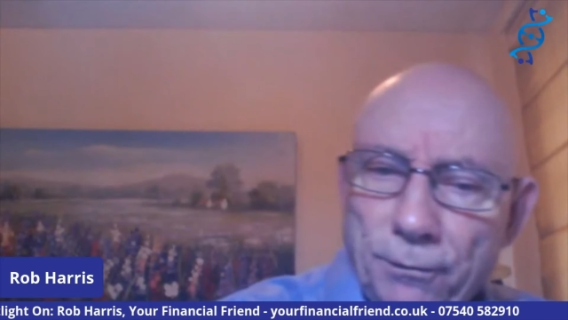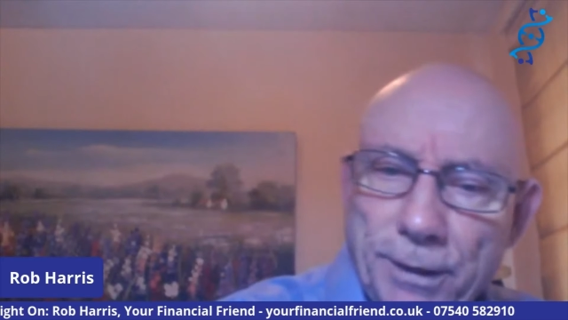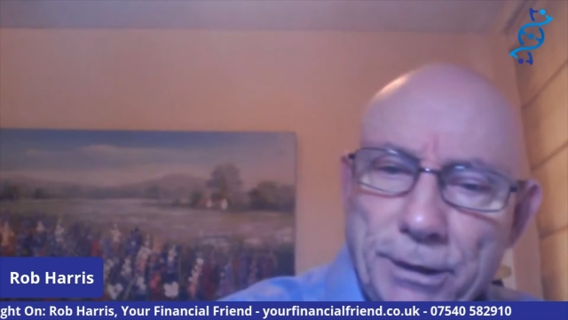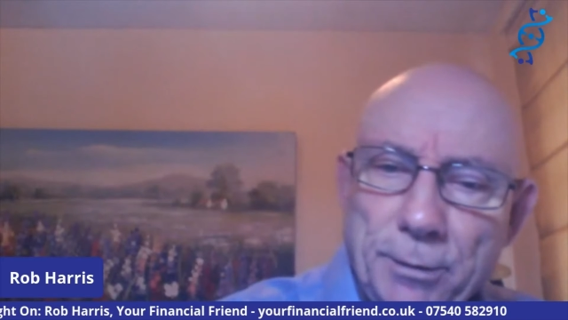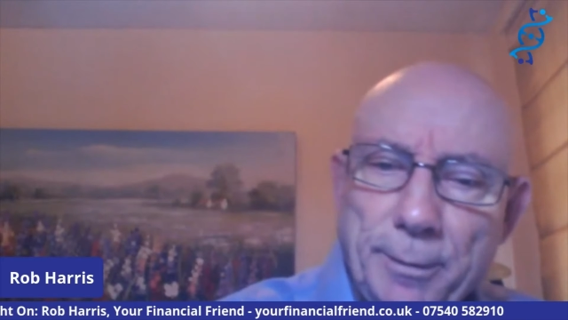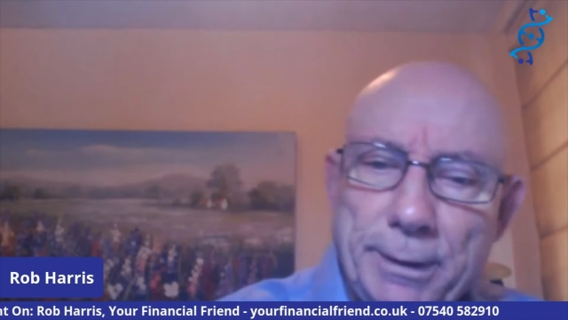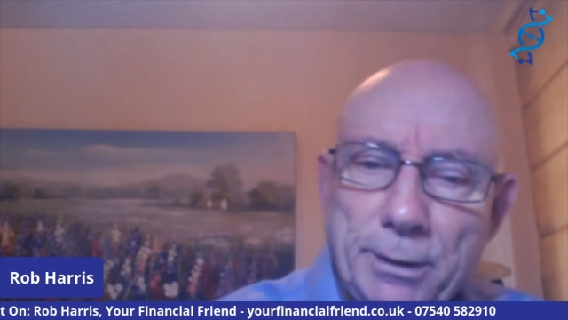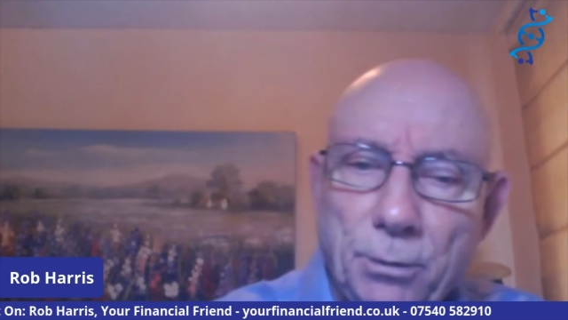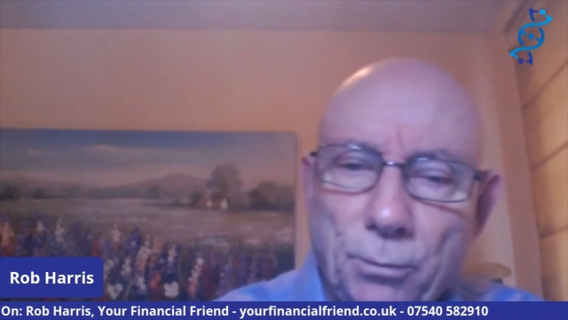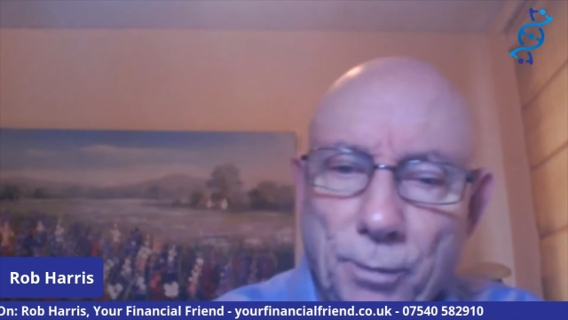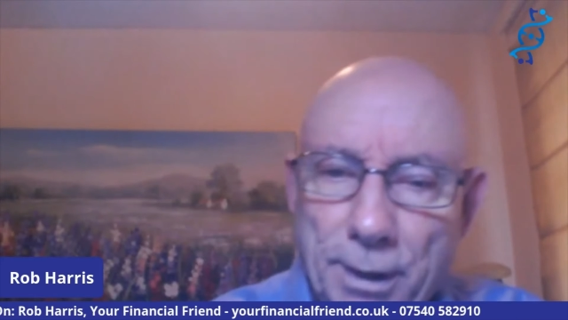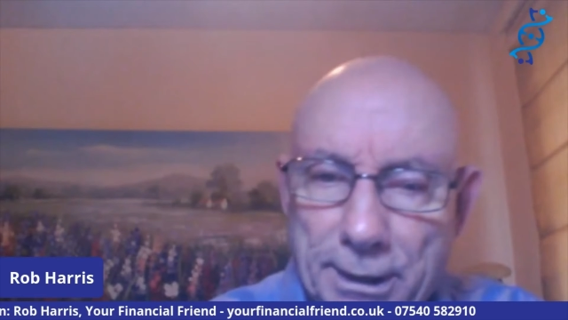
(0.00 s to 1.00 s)

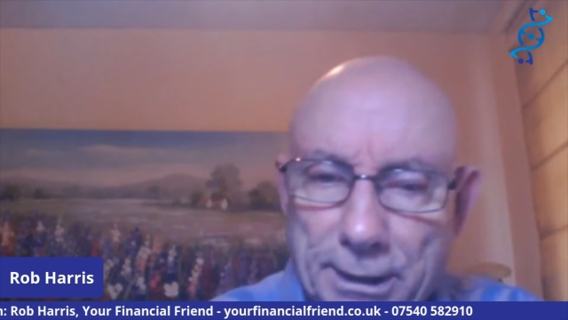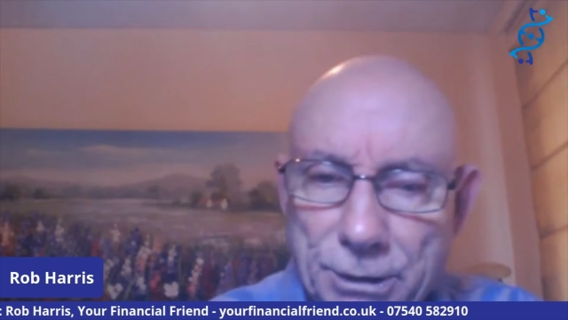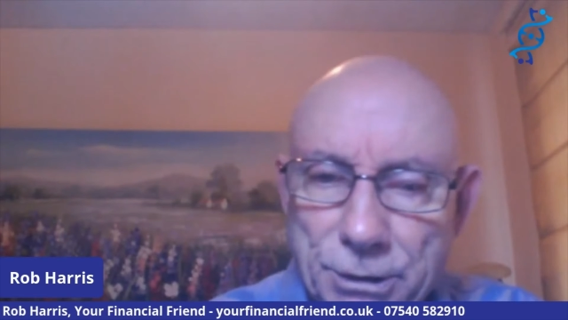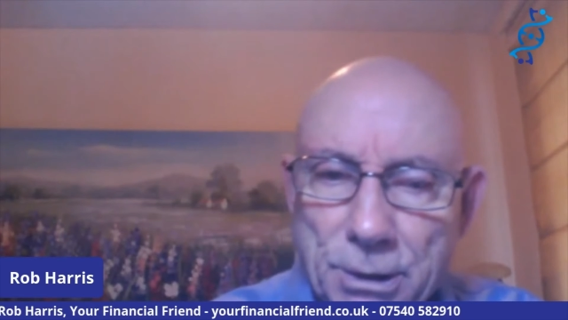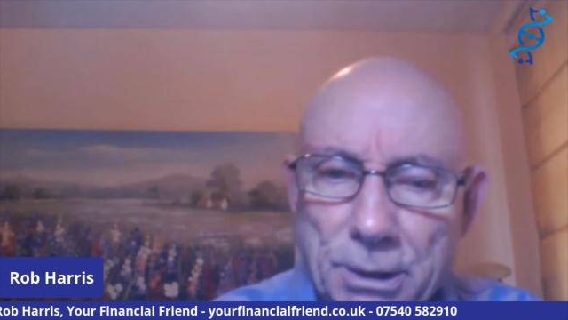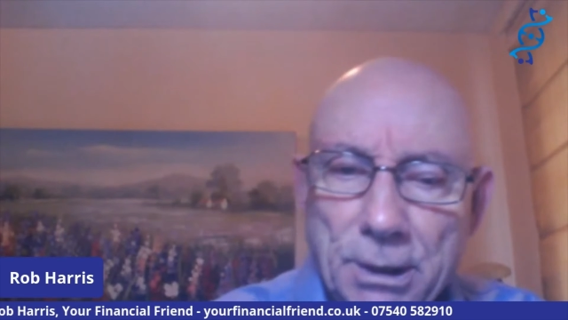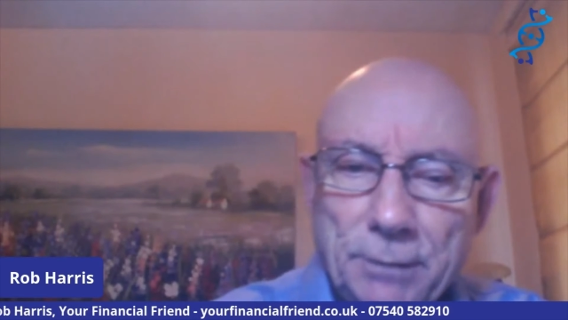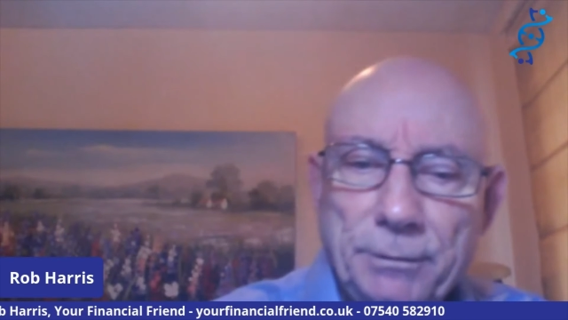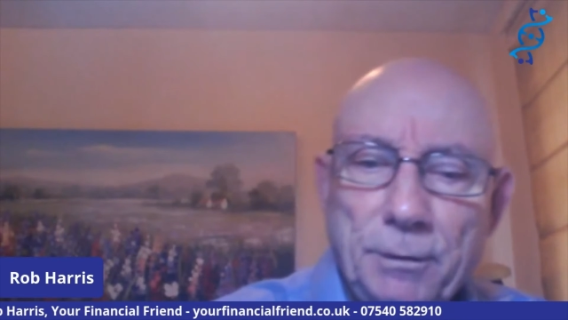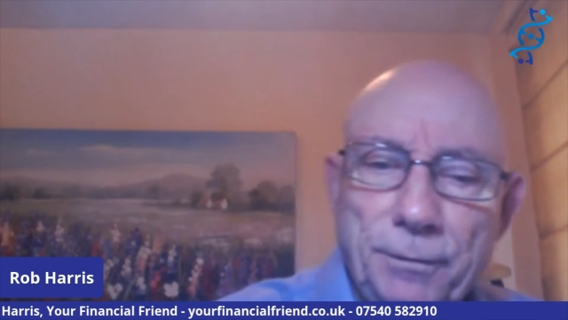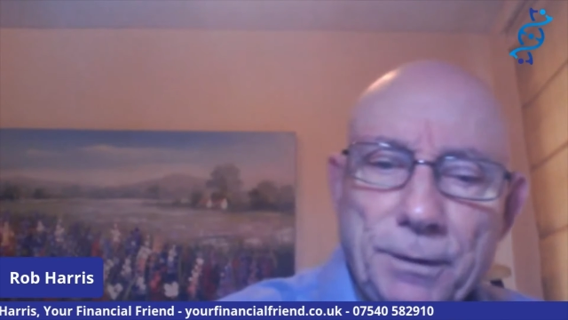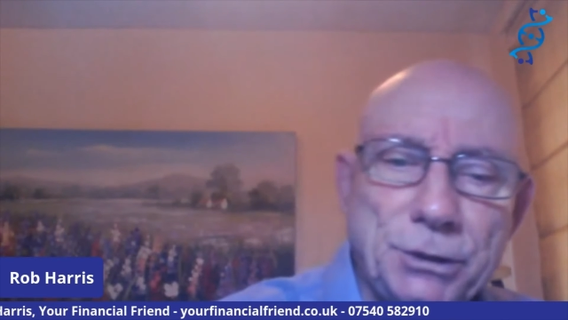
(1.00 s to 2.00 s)
fundamental ways
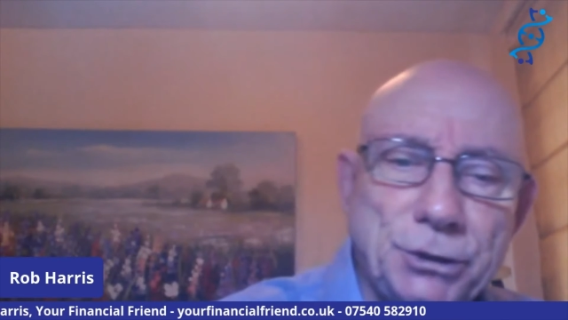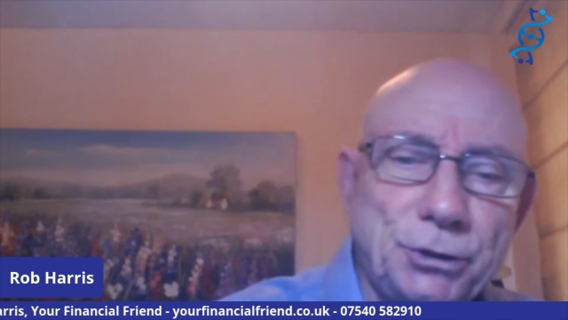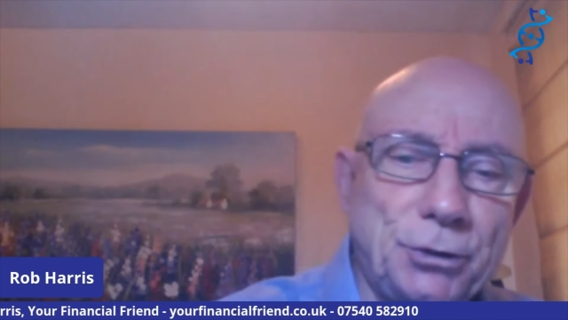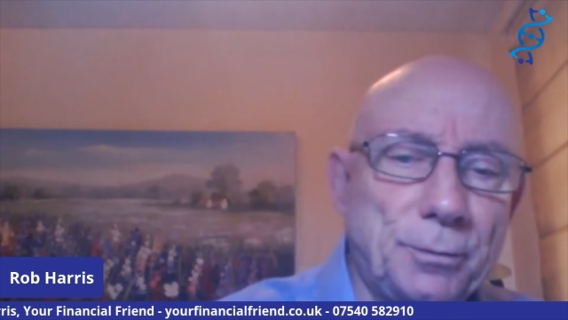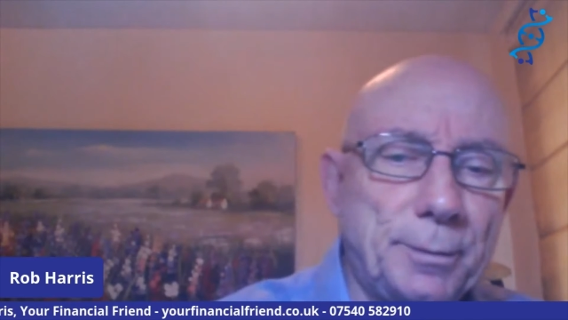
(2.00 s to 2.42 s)
of investing